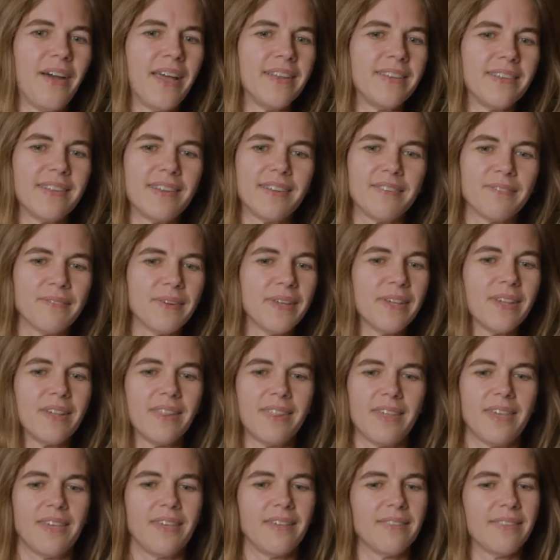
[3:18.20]
didn't really
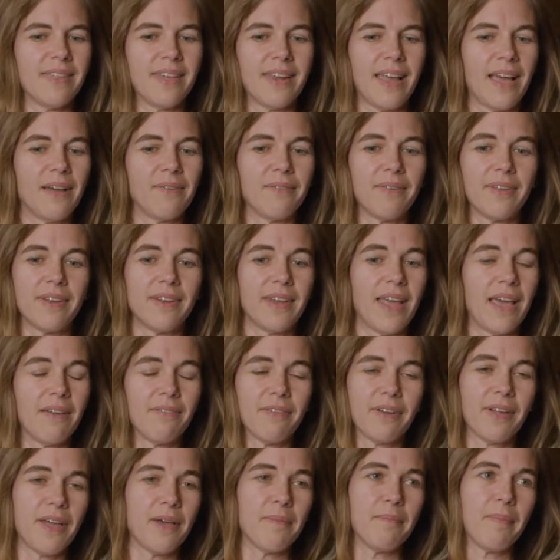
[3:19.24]
think that I would
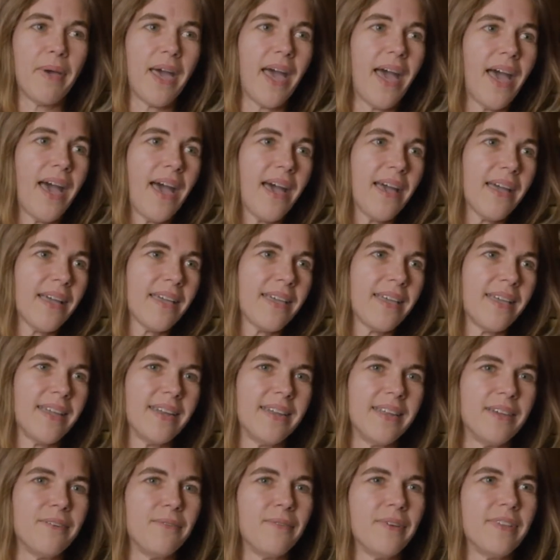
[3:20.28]
ever come back.
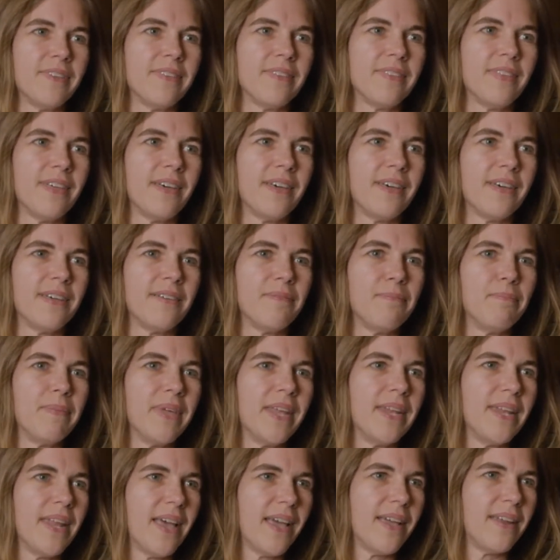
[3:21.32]
And it was the
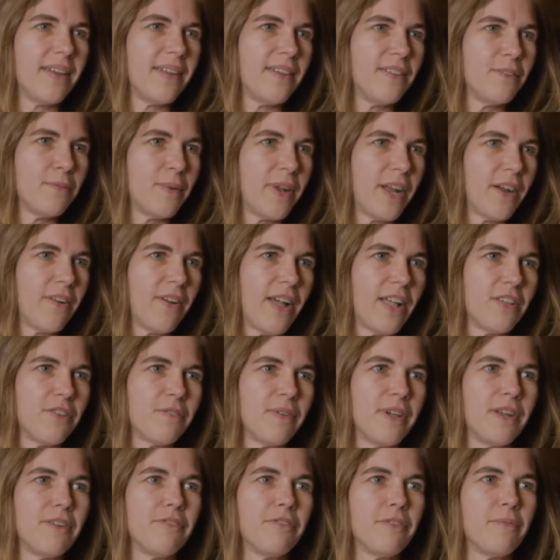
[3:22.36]
mid-90s when I
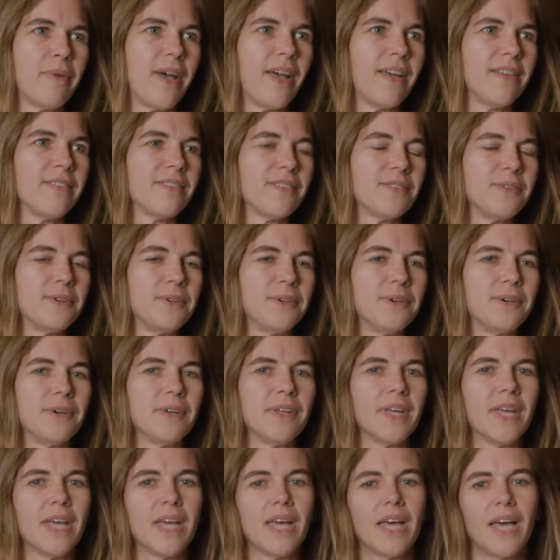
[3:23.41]
graduated from high
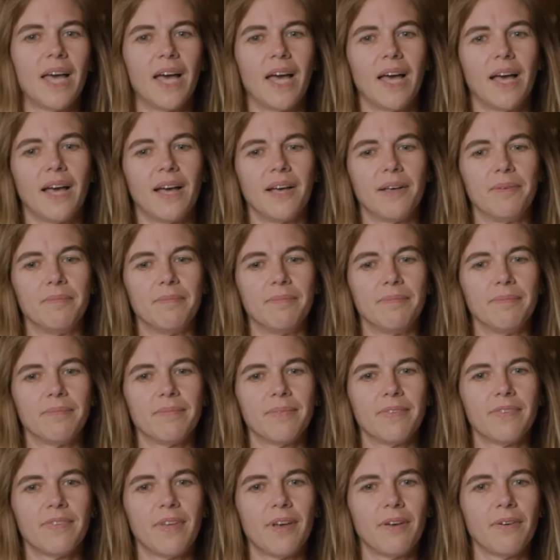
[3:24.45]
school.
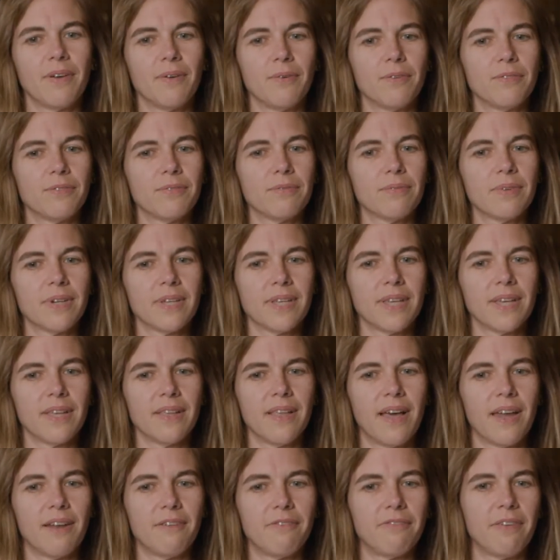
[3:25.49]
So it was really a
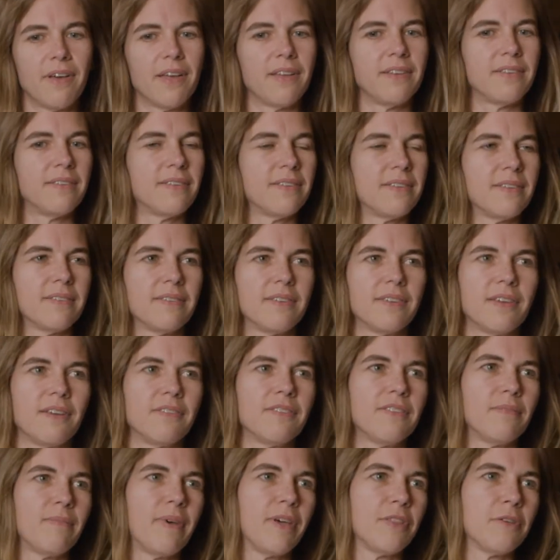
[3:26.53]
lot of fun to go
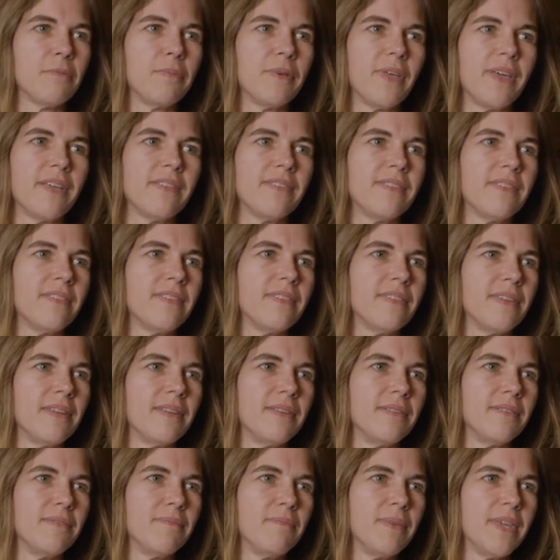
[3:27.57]
some other places
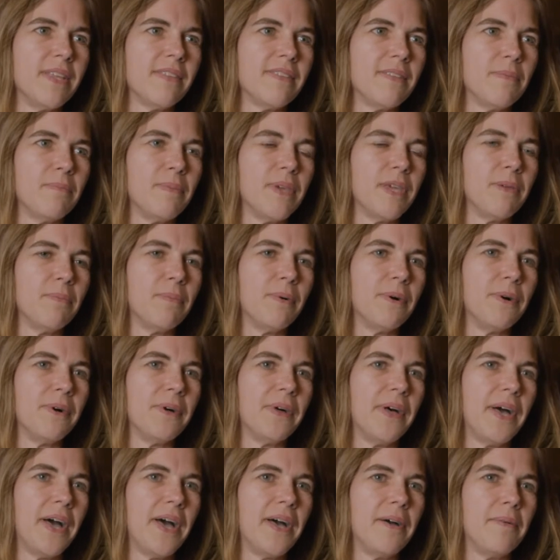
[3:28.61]
and meet some
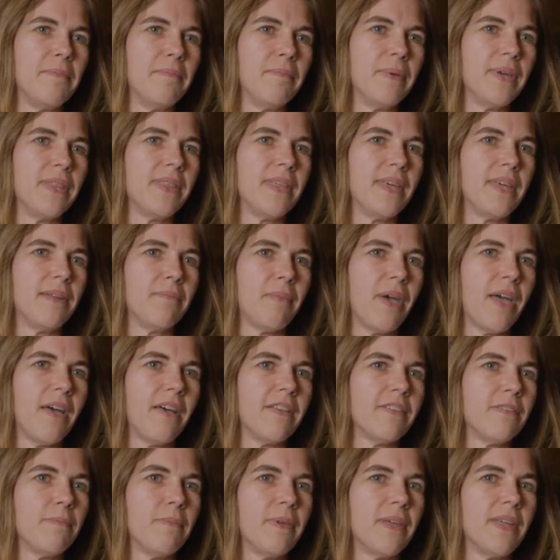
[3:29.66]
people. But then my
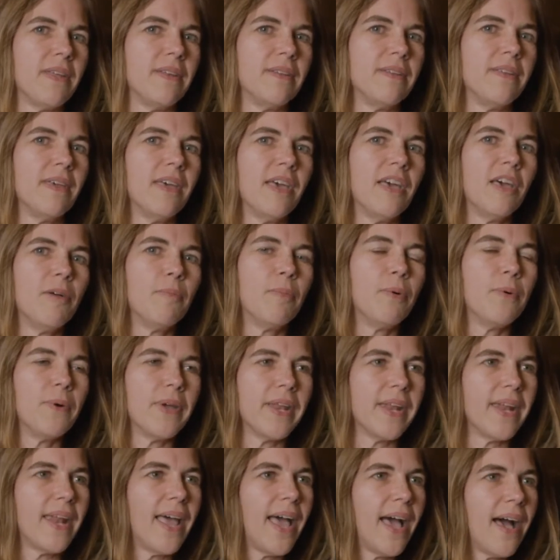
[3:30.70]
husband
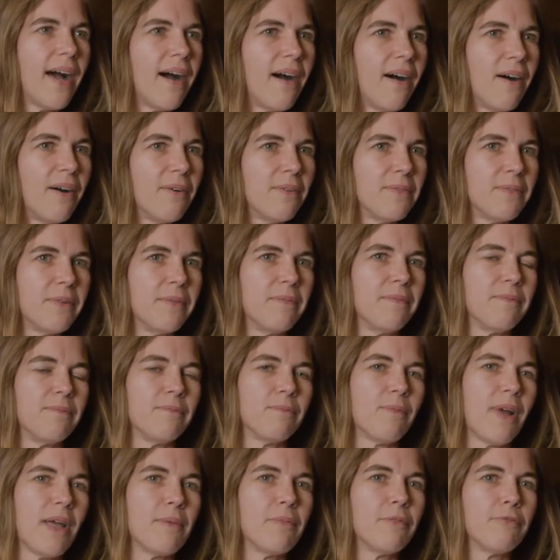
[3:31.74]
pointed out
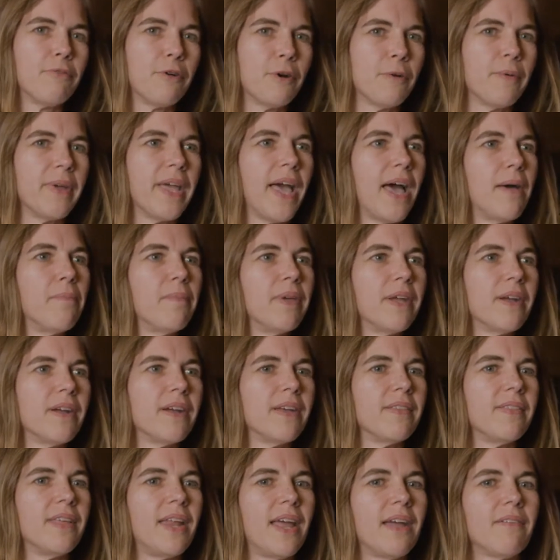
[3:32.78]
right before we got
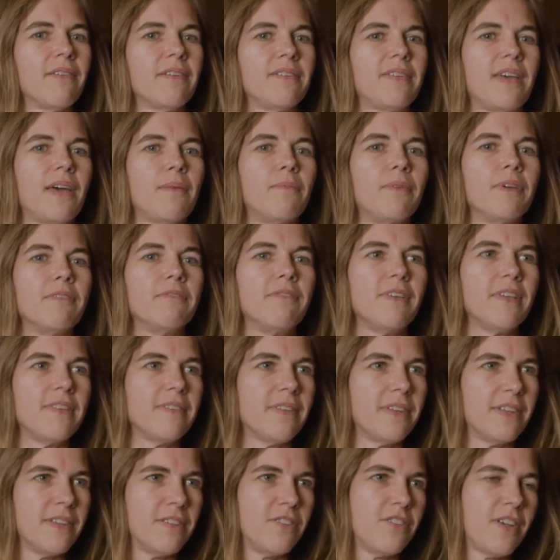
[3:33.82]
married that every time we
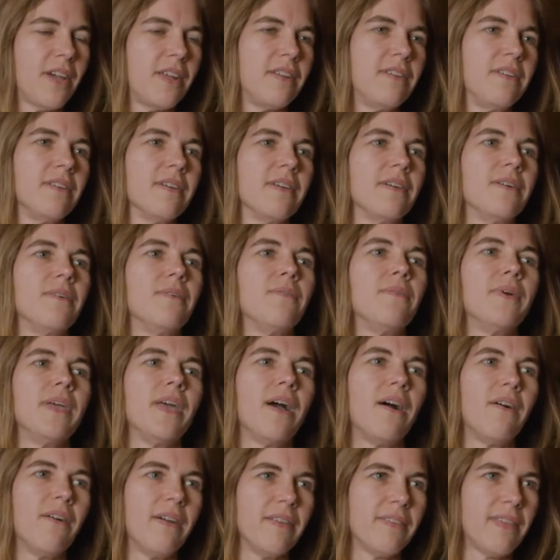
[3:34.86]
visited Chattanooga, we
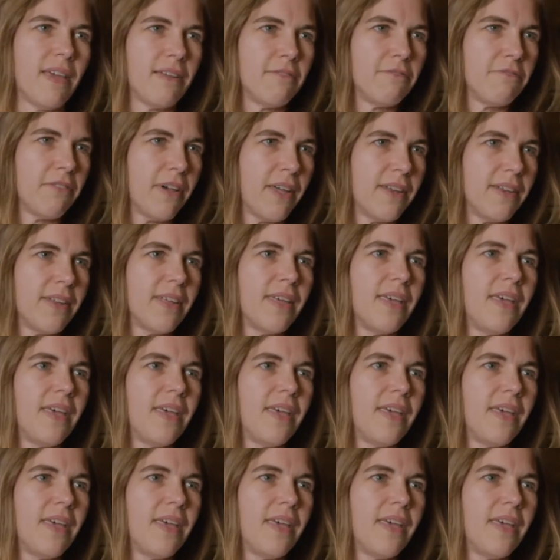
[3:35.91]
always had fun.